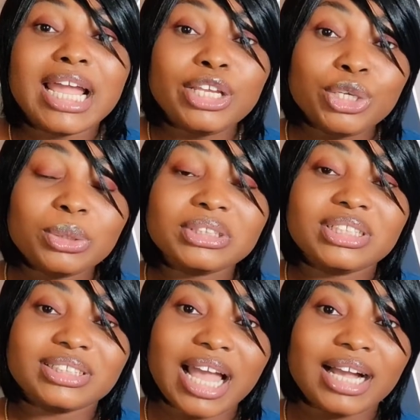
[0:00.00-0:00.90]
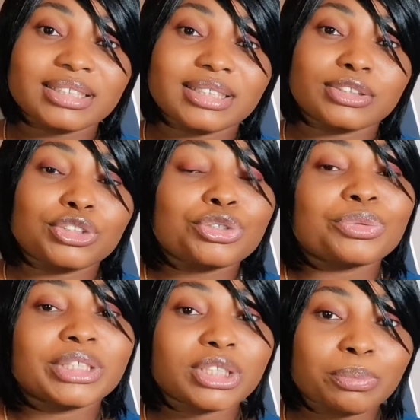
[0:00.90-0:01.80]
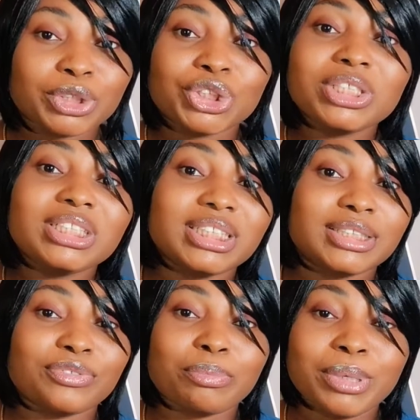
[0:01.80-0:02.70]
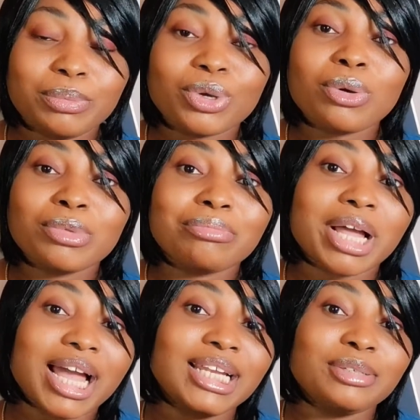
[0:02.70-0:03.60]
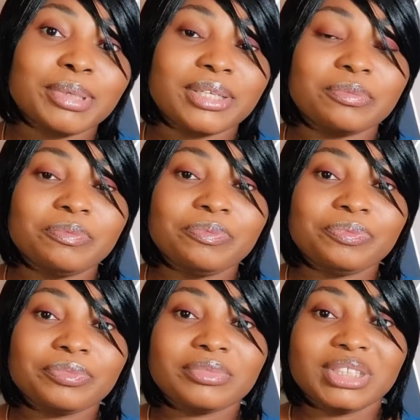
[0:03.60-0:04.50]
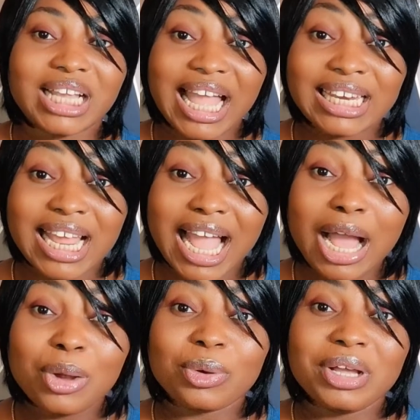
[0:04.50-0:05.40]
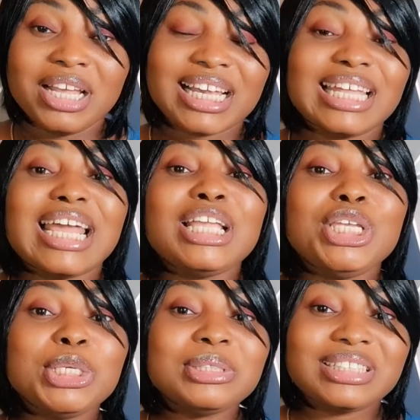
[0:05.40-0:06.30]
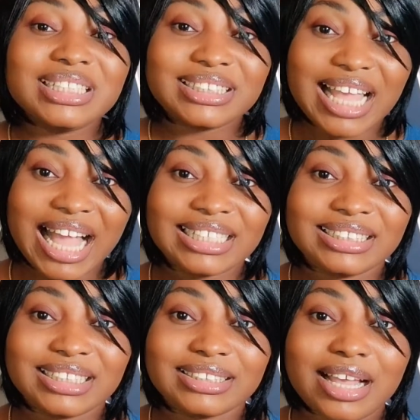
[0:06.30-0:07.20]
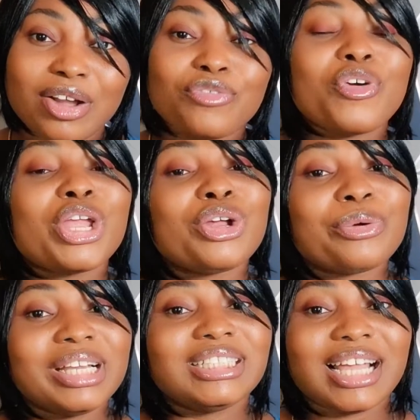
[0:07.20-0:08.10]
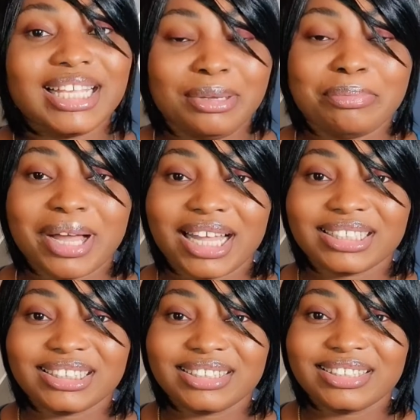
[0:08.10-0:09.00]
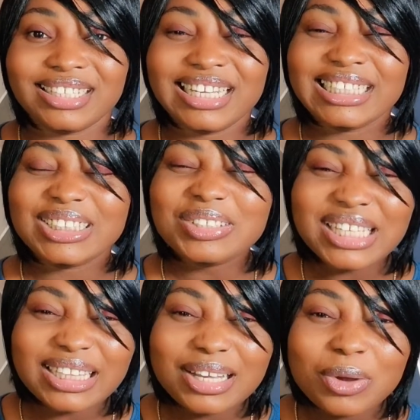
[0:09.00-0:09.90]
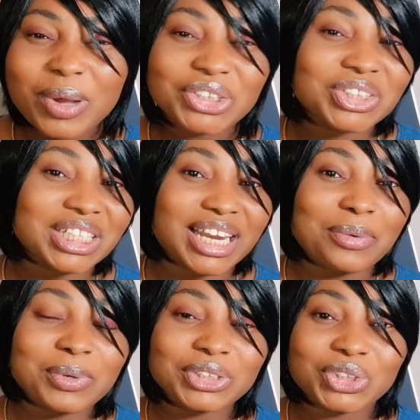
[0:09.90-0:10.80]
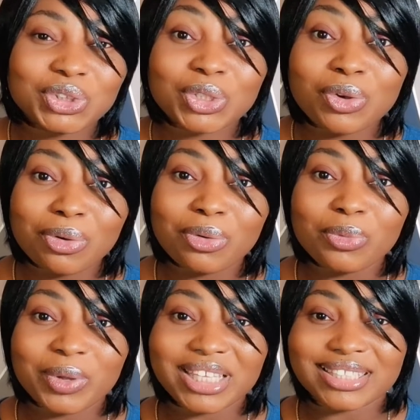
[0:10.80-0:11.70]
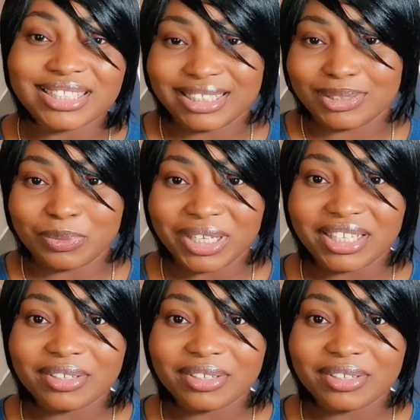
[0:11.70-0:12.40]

I use this access to create opportunities for people coming behind me? And how can I use this access for a greater impact? Those are the questions that I want you to go with this week.